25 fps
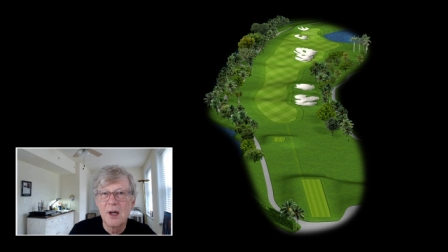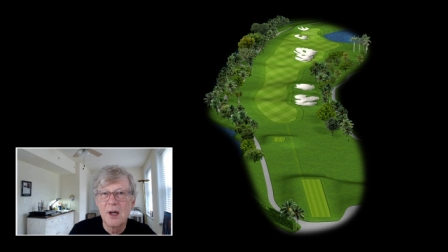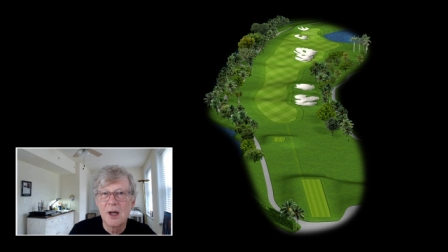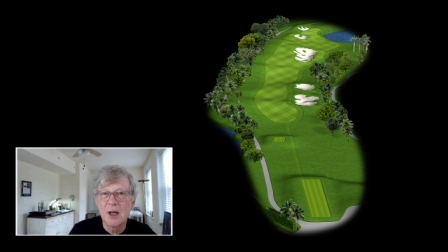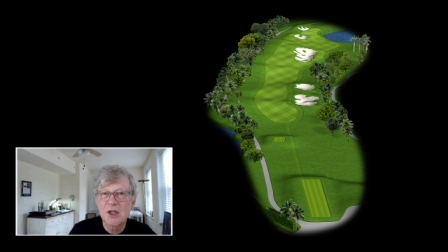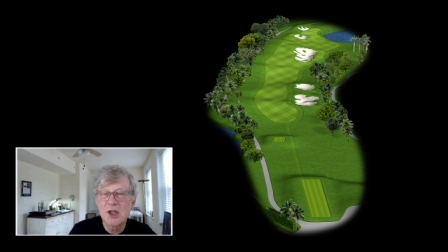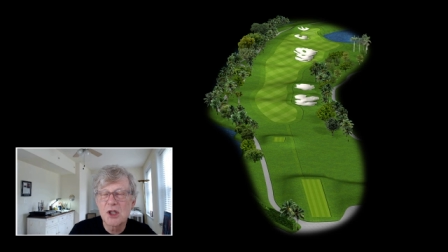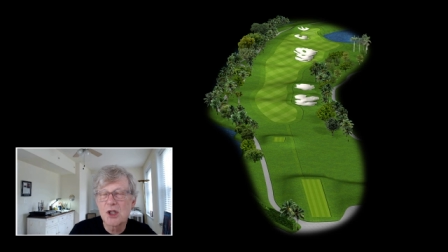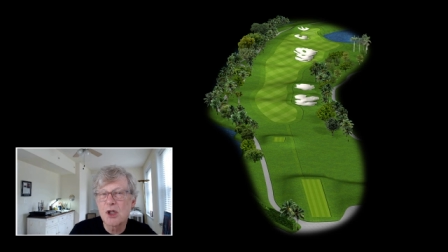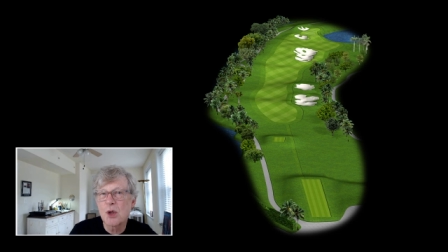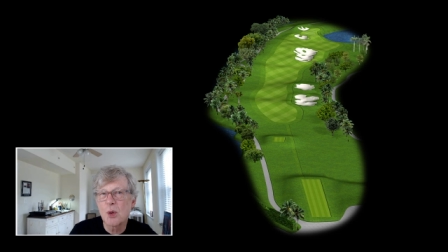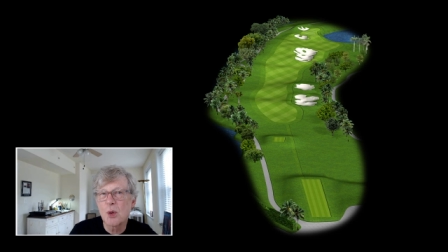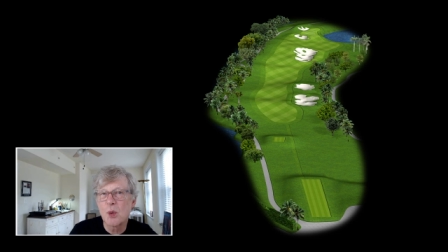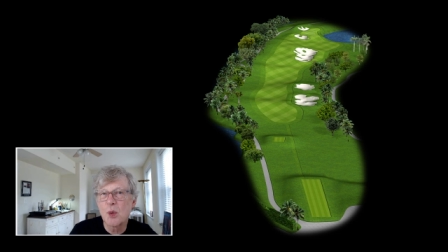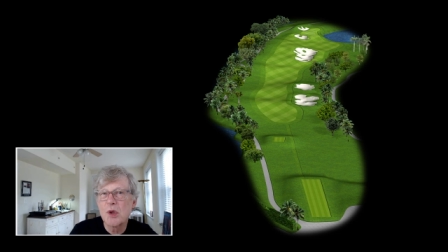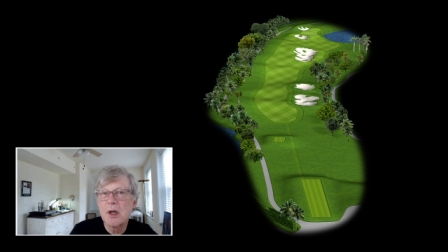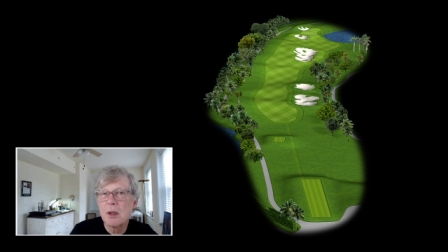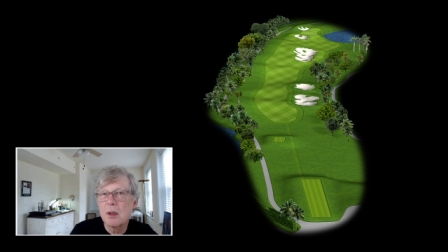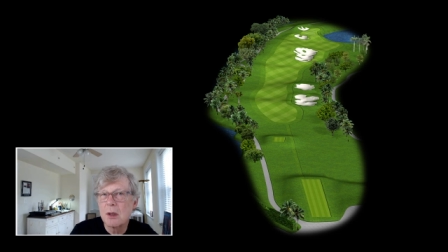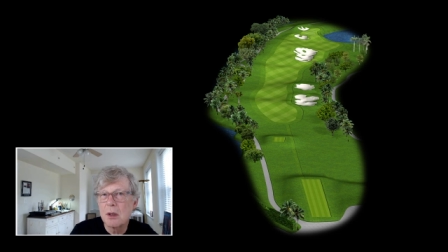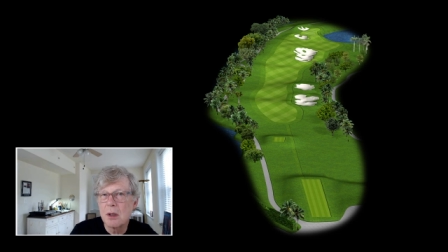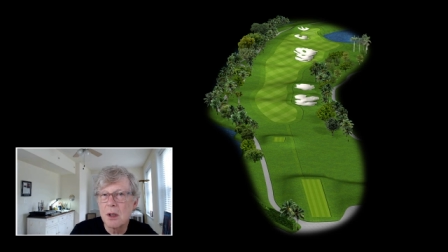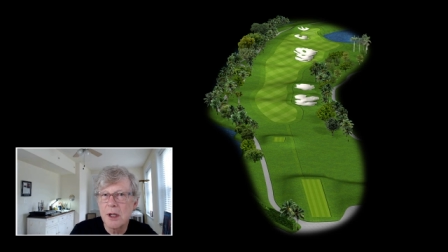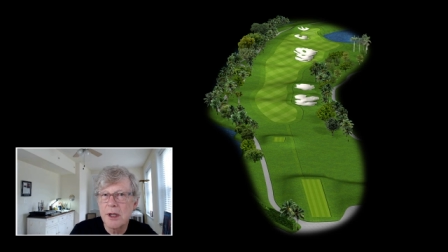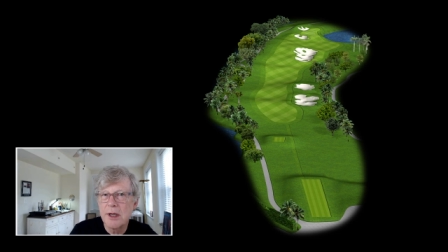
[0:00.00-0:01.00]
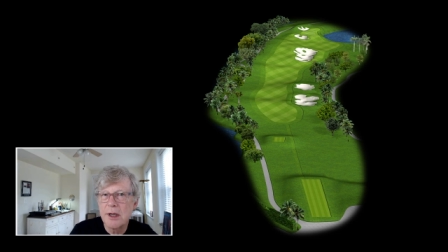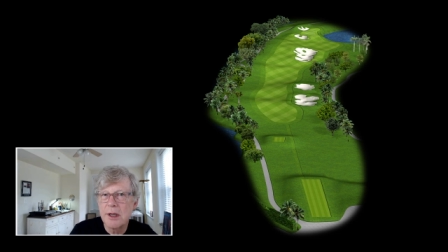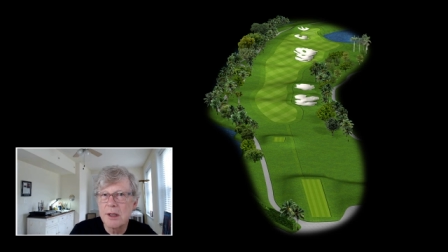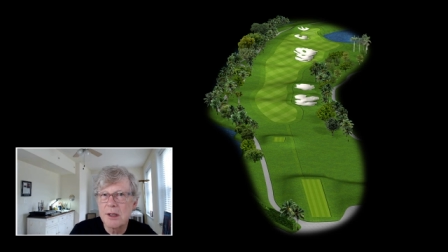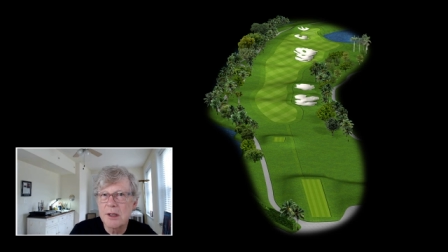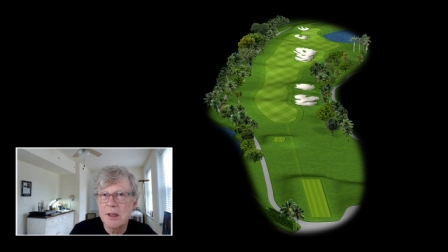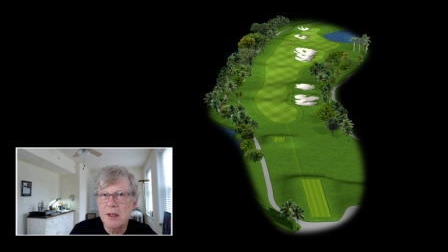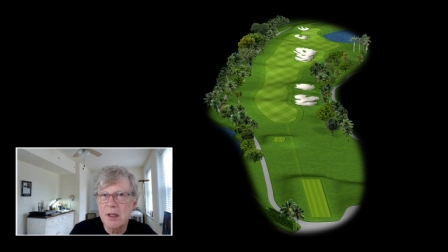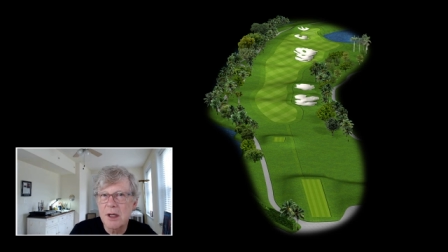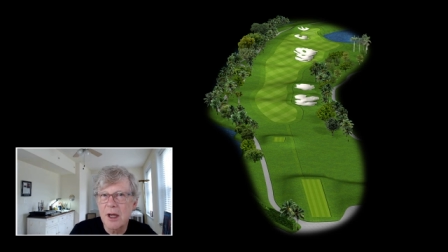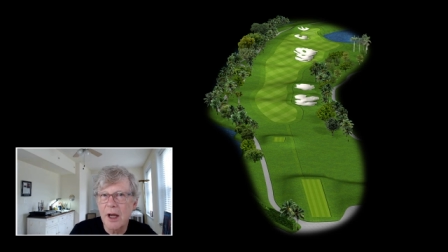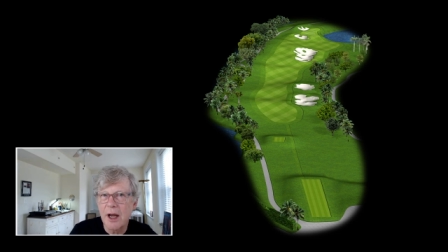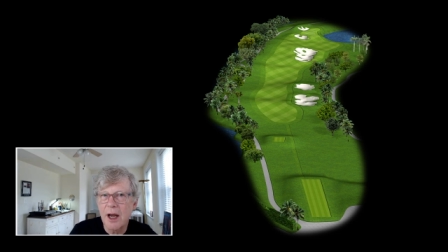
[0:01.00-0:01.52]
a surreal
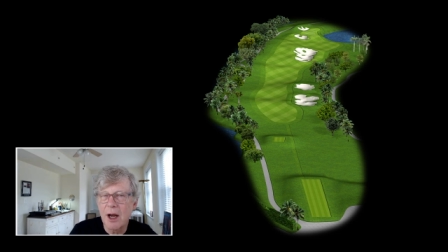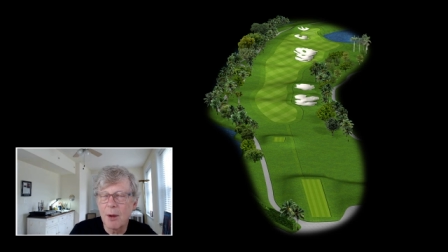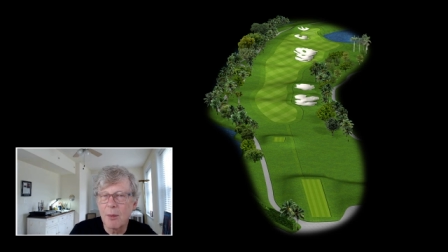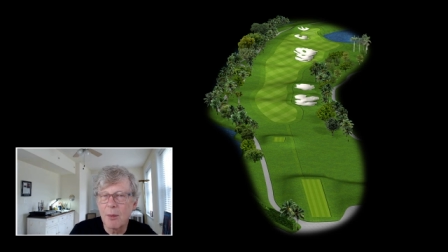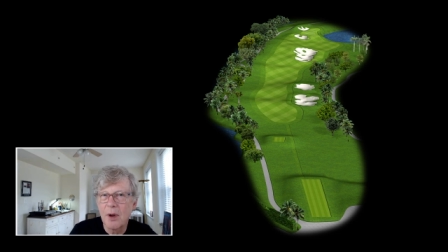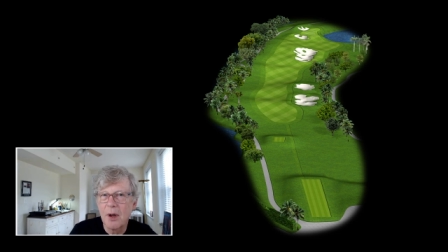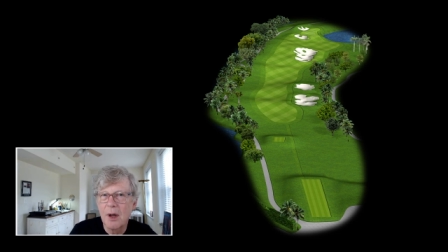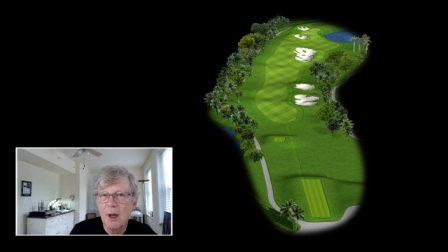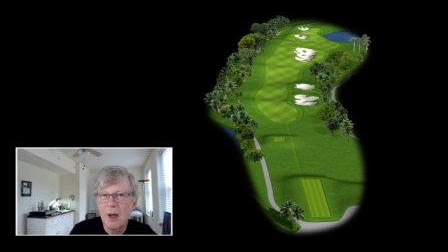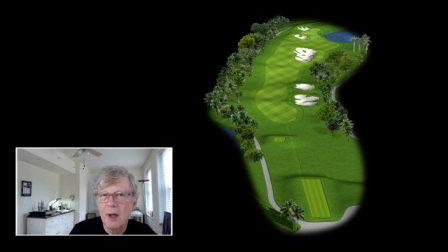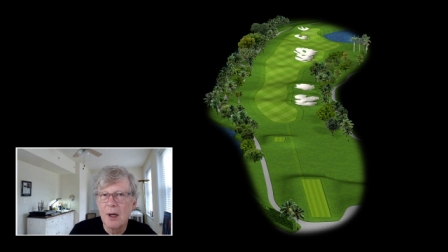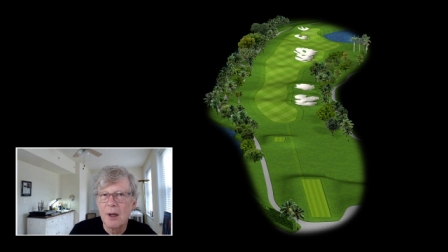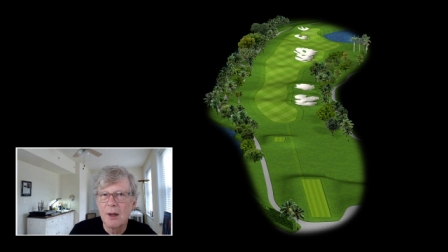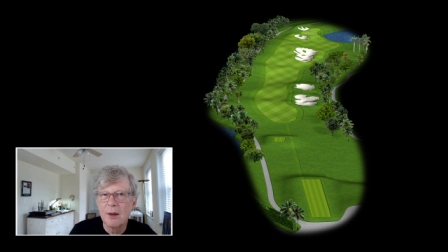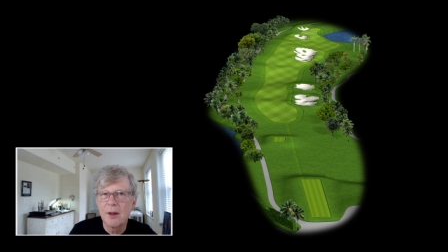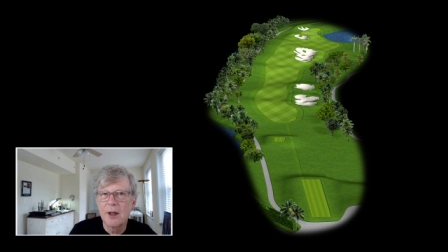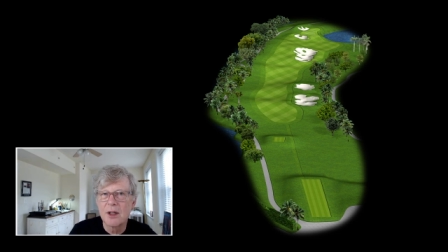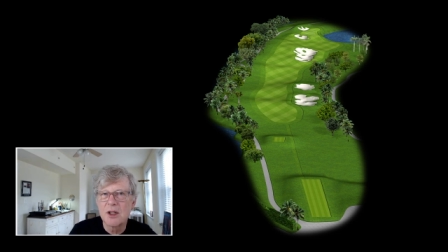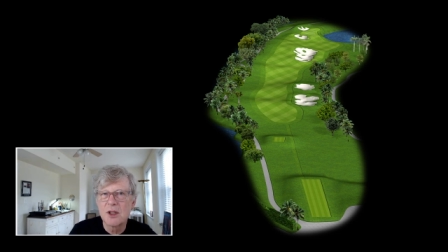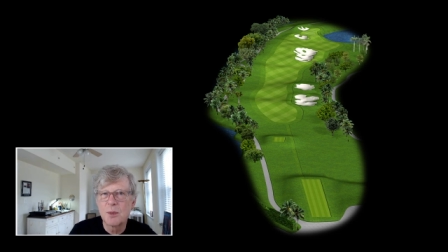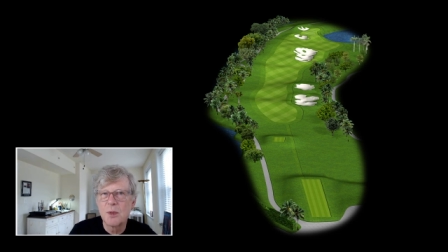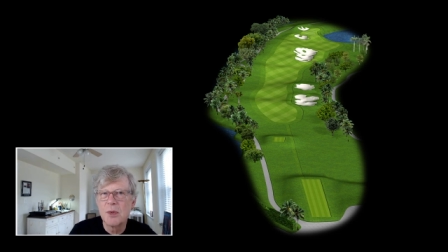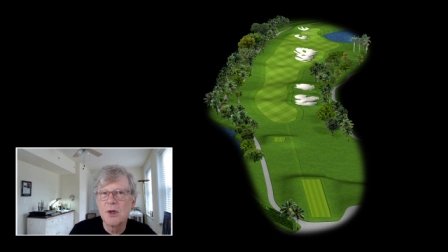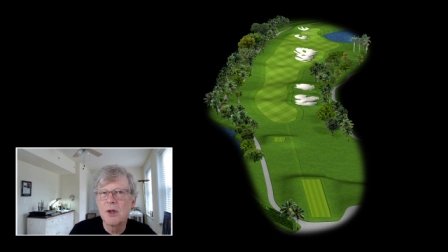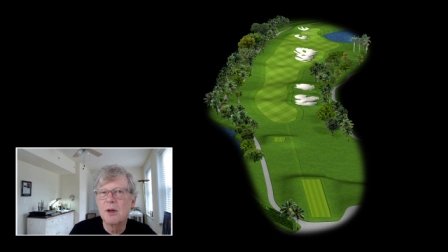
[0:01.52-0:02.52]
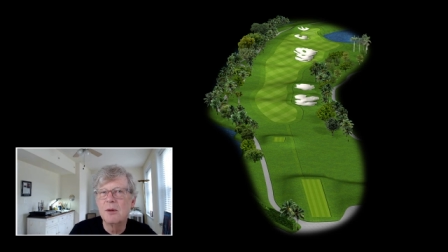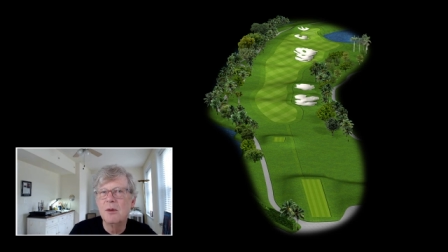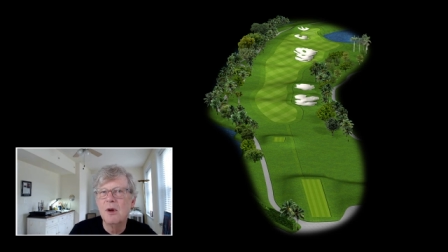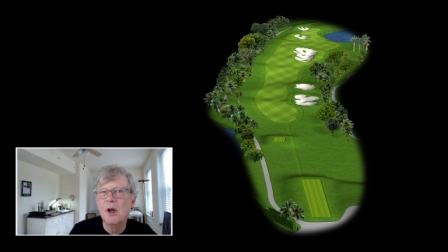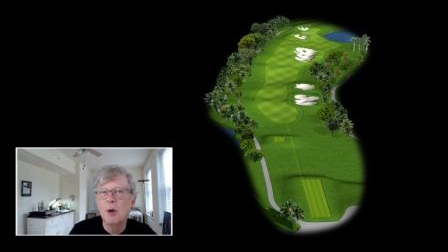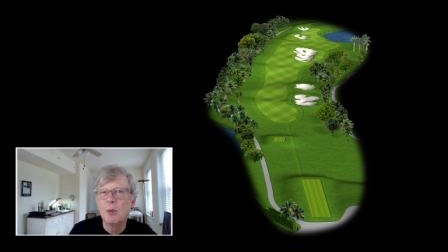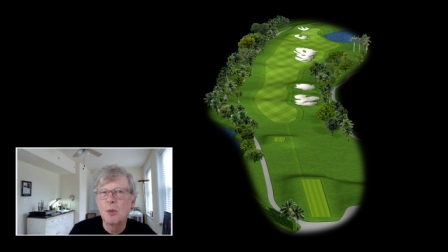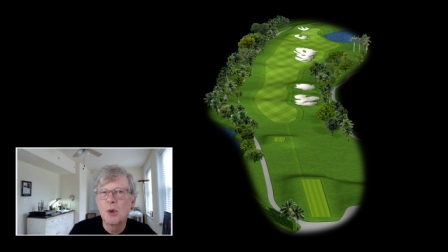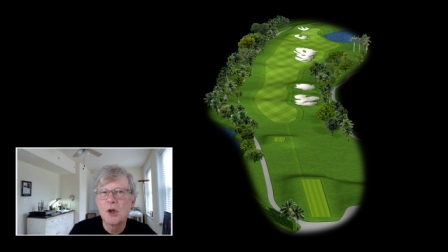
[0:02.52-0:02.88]
landscape that's been